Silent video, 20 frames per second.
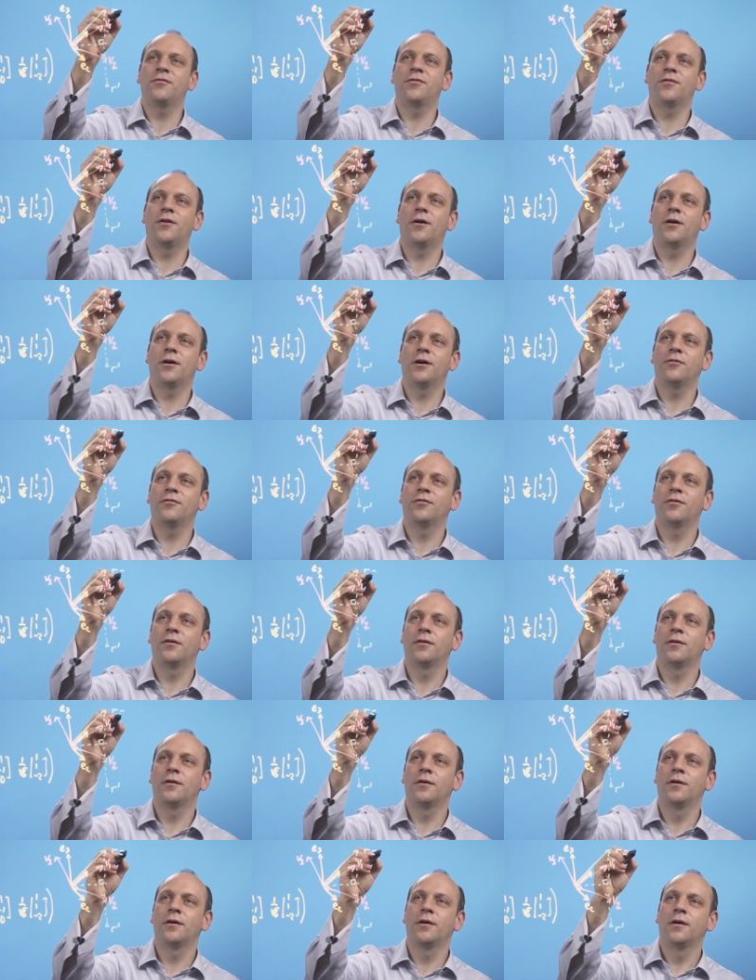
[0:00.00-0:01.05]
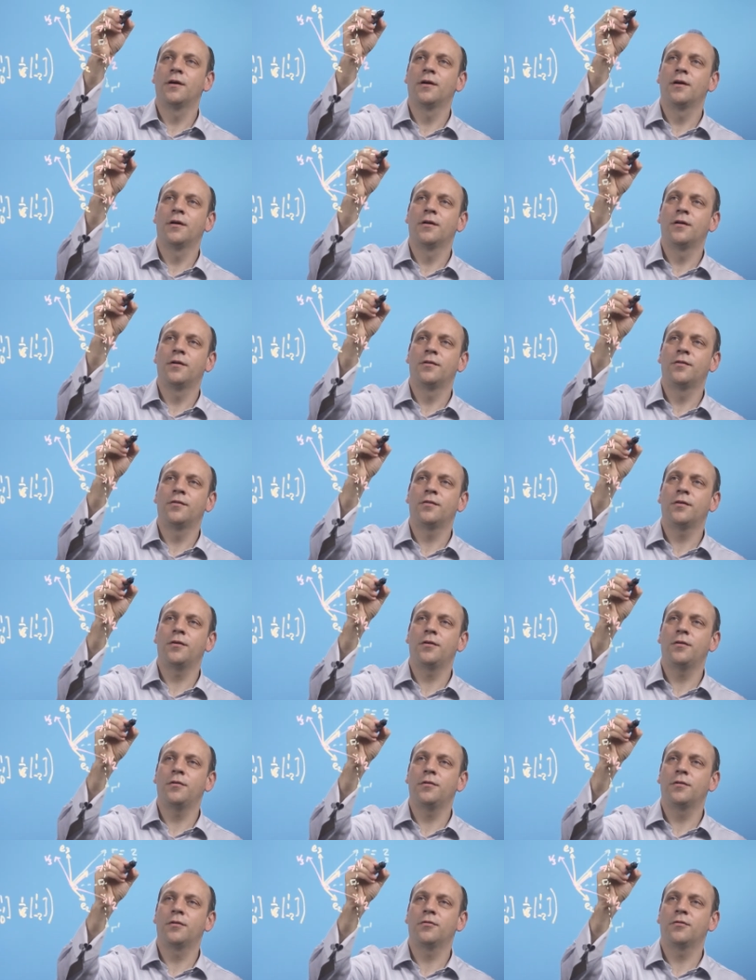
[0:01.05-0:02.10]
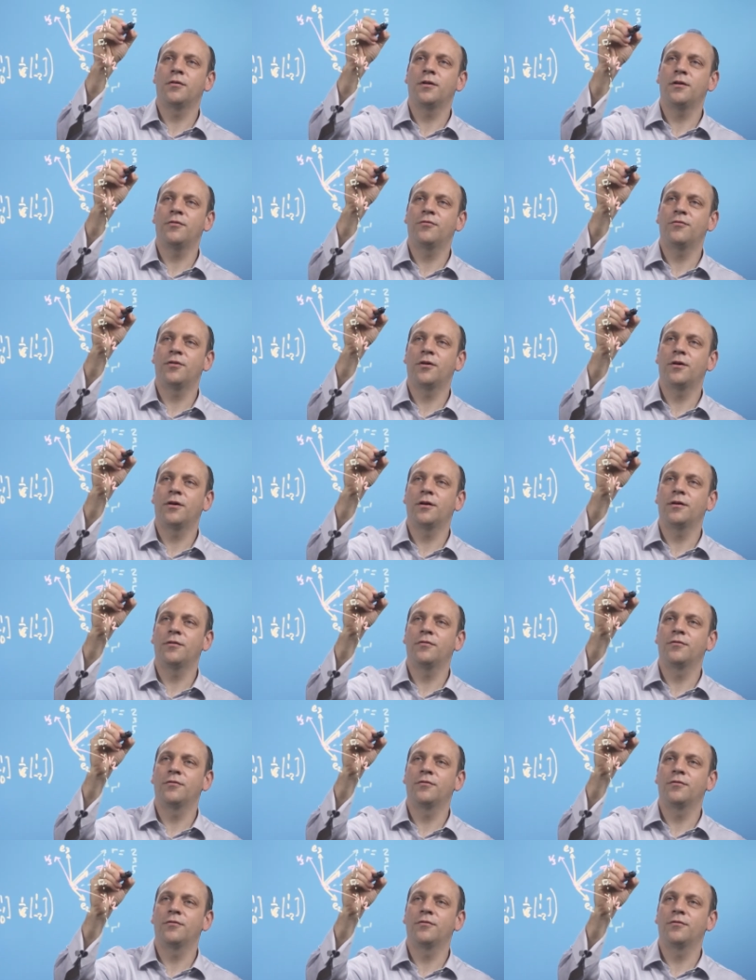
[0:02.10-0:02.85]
5. 2, 3, 5.